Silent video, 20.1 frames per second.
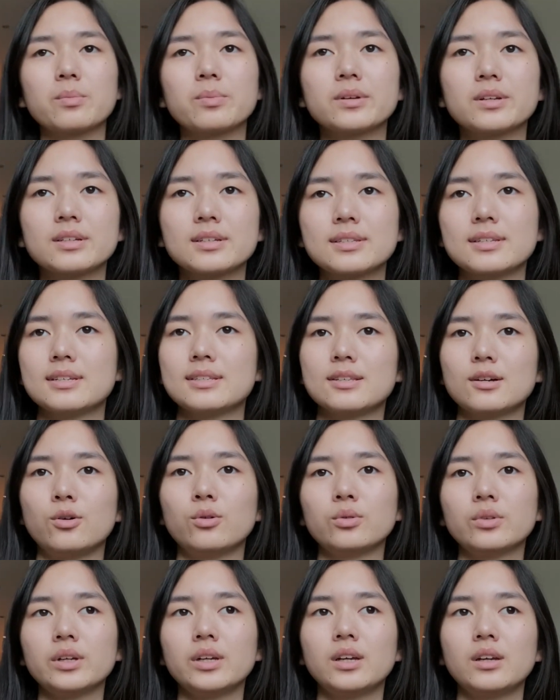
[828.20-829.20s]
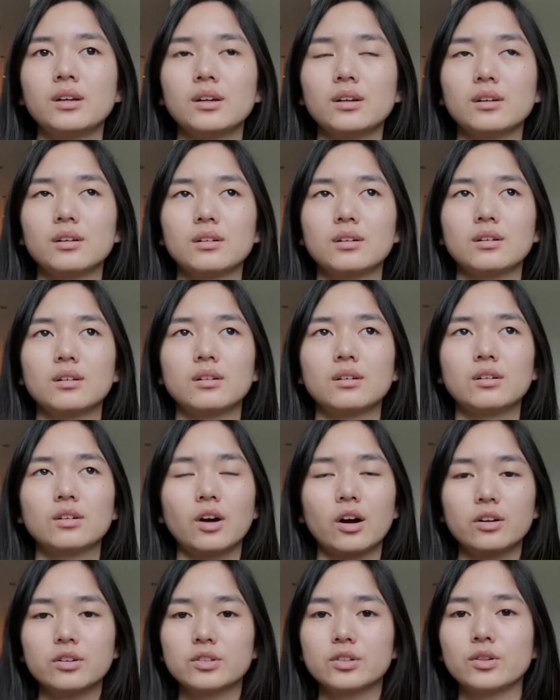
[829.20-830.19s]
because it's only
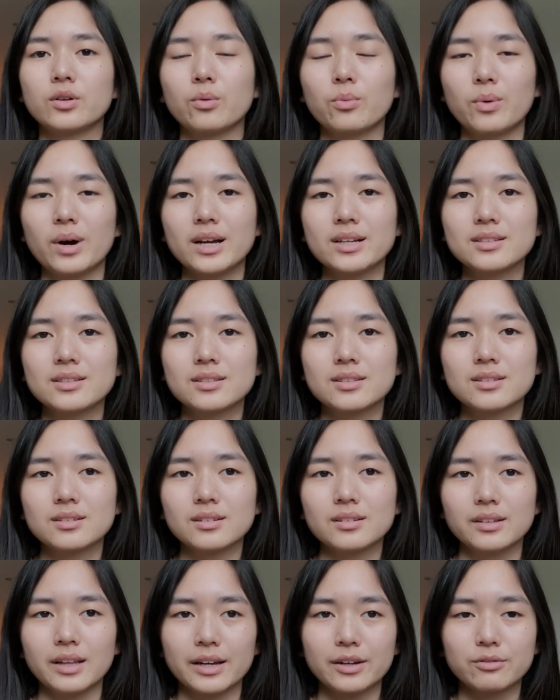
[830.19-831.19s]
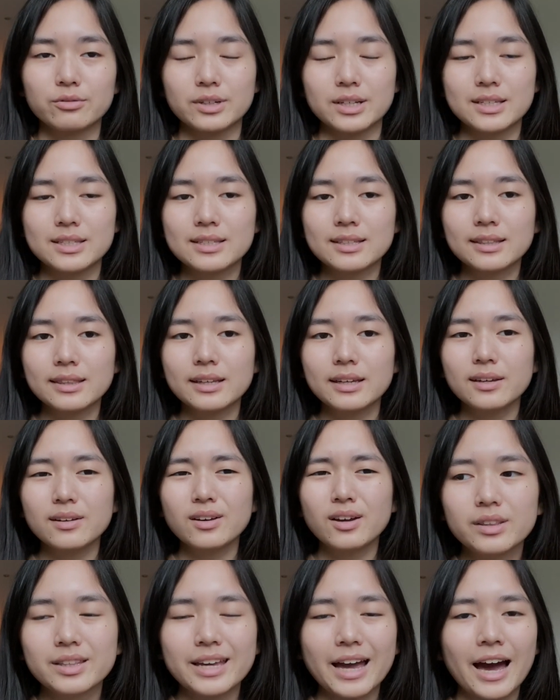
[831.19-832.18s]
gotten to the West like recently.
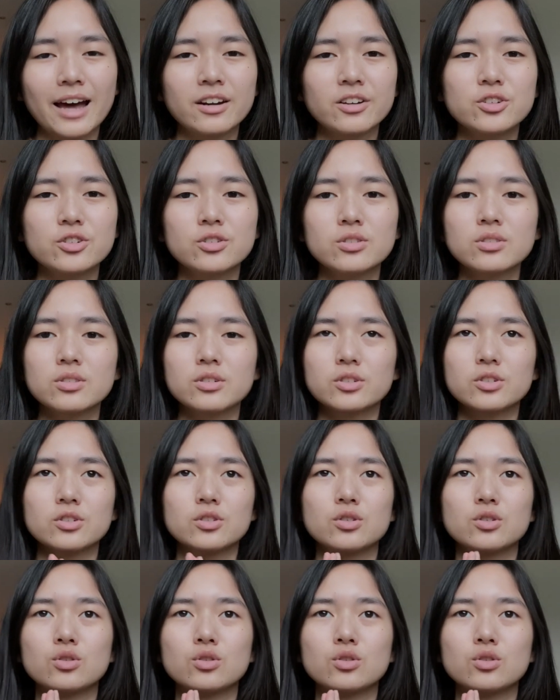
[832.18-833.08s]
The attitudes are just